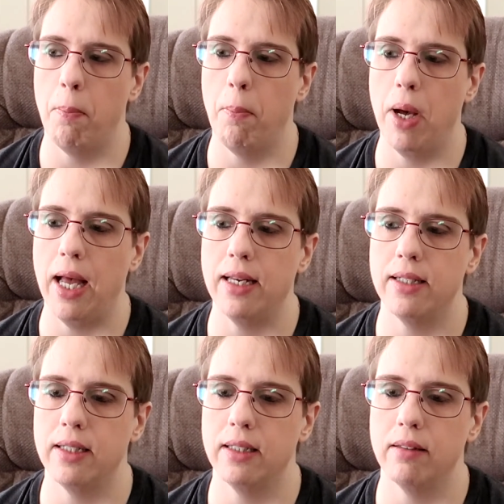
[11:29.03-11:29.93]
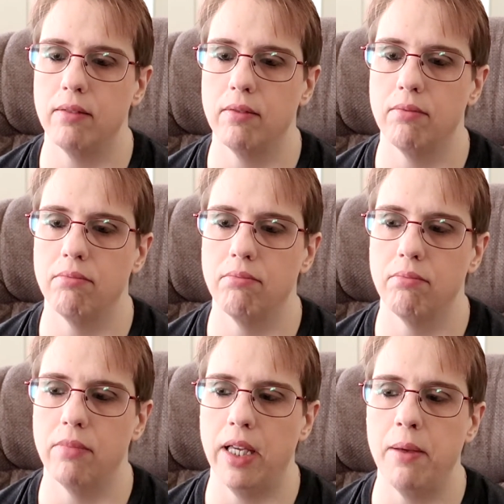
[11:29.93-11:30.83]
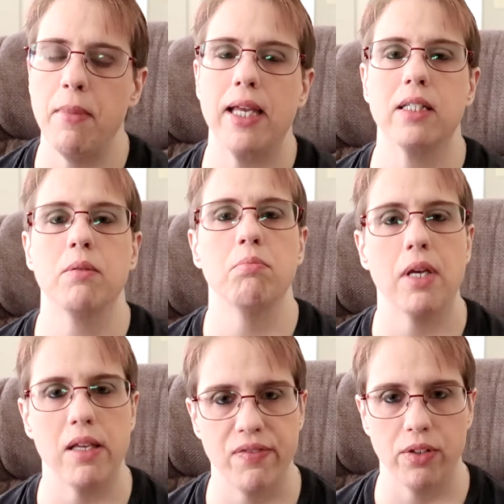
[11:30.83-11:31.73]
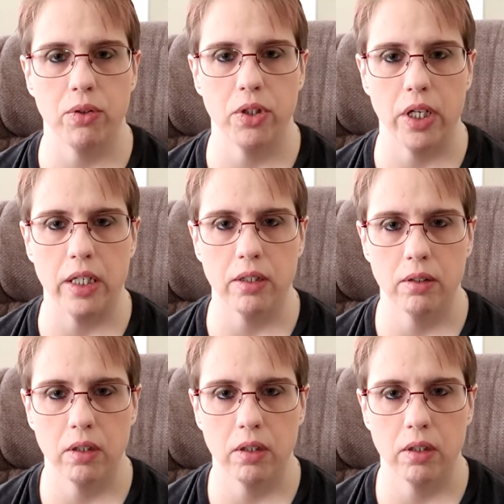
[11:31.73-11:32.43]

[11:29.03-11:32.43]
but it makes me feel good.